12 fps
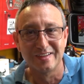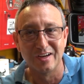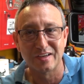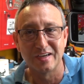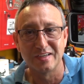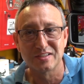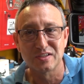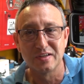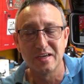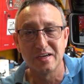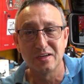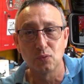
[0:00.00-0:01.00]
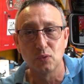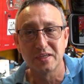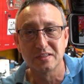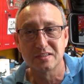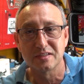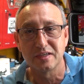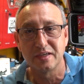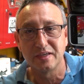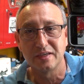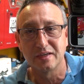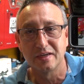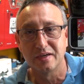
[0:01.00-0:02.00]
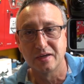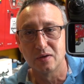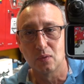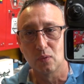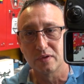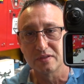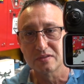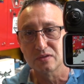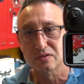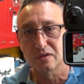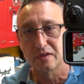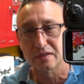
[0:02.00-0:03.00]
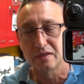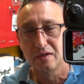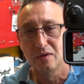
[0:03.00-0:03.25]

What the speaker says: Okay, so now we can see what this looks like